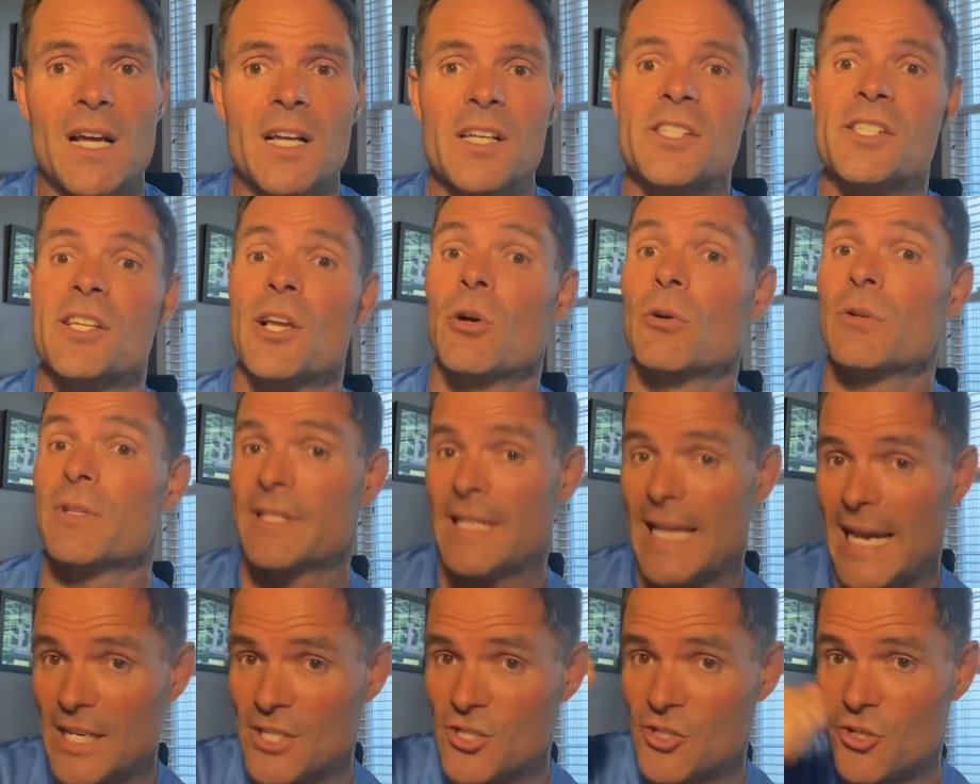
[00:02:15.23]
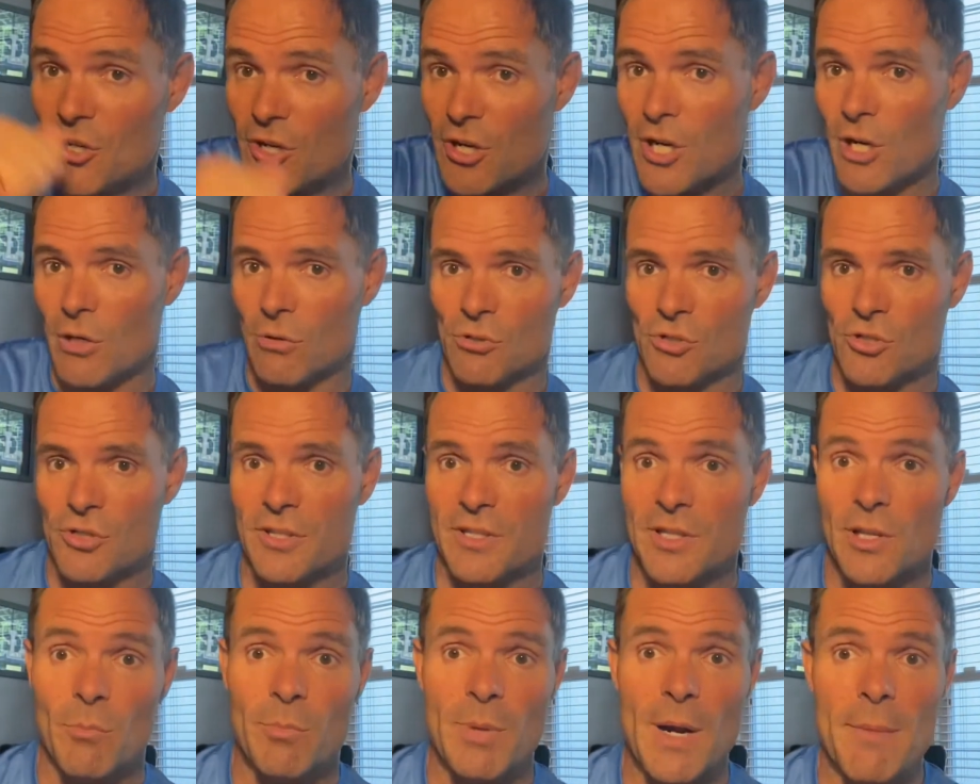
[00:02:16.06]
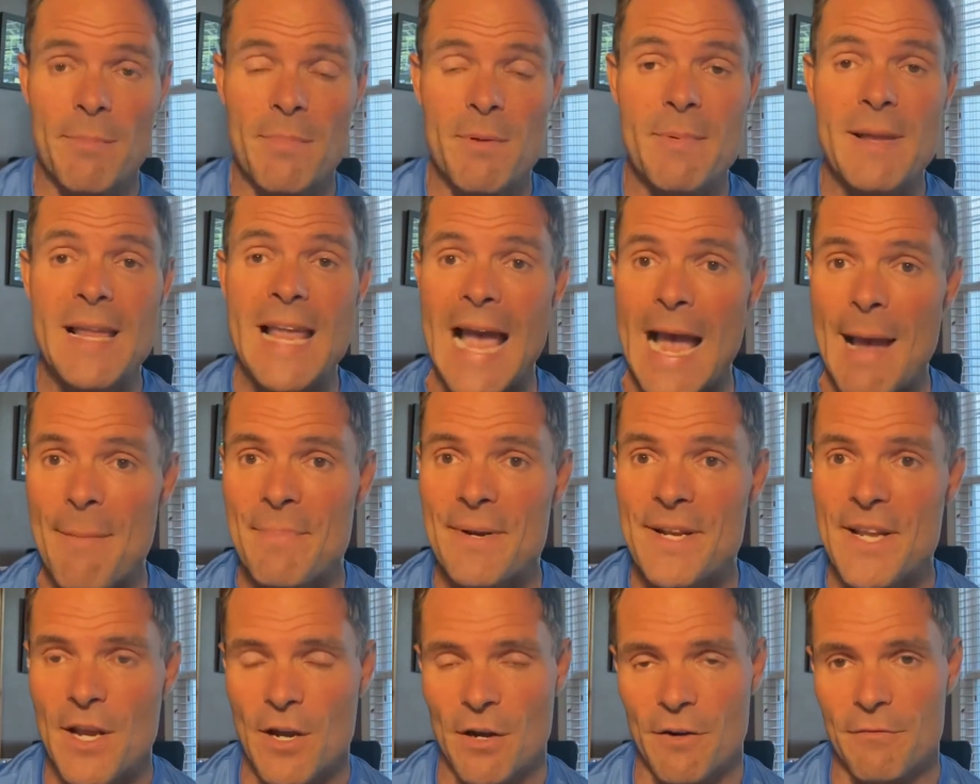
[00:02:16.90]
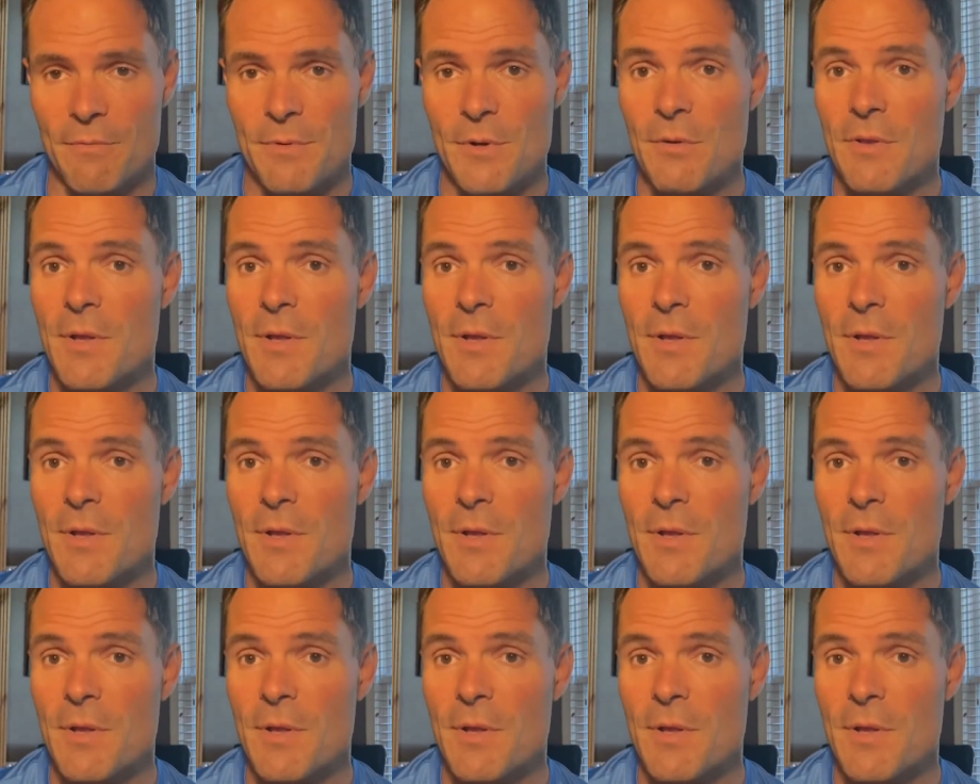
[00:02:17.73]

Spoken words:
So text your coach. They'll probably be happy to hear from you.